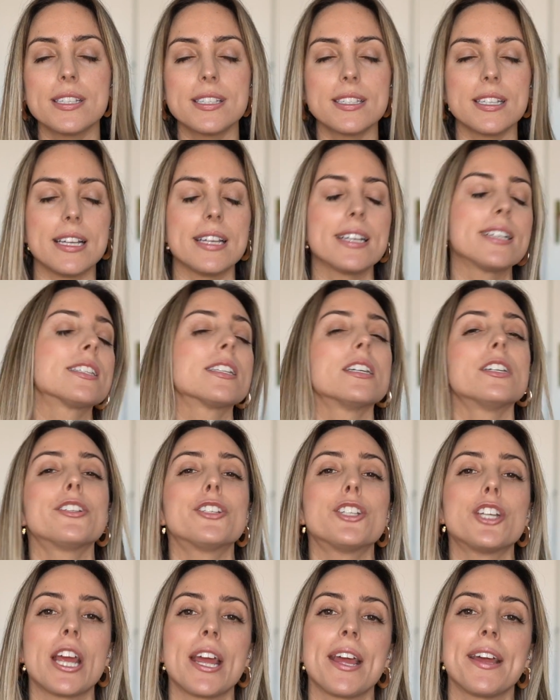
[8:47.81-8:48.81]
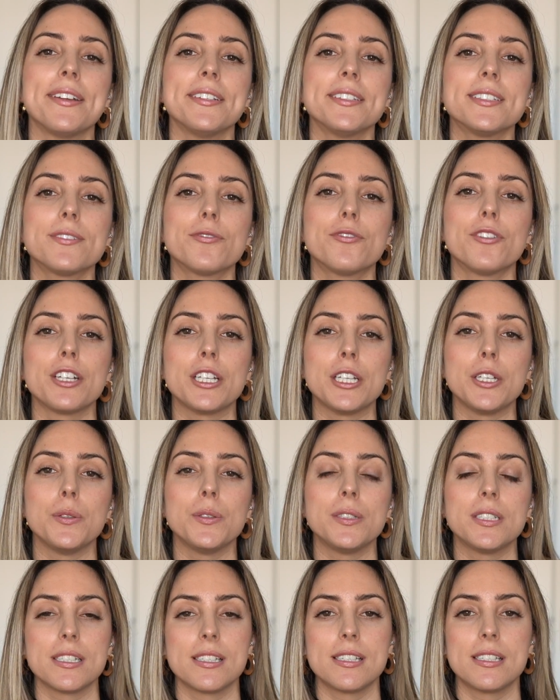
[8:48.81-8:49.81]
This is a chance for
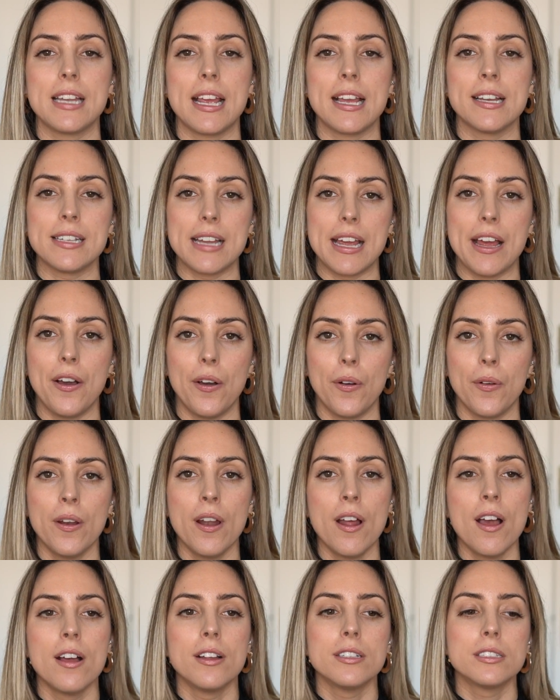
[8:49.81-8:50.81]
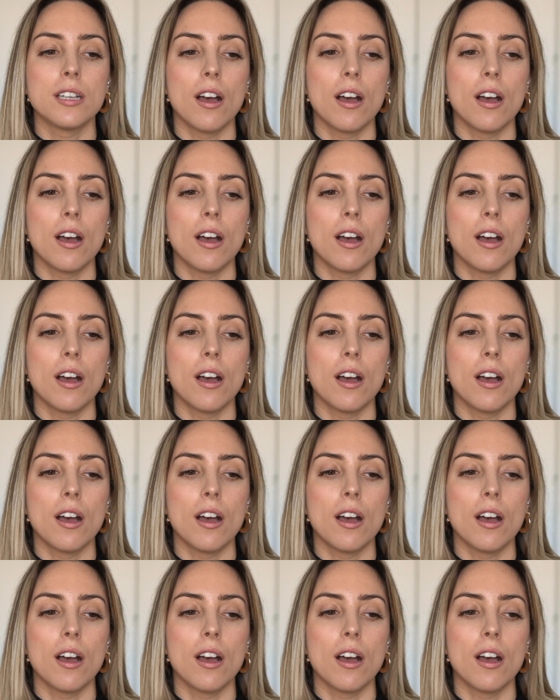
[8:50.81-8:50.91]
you to stand out.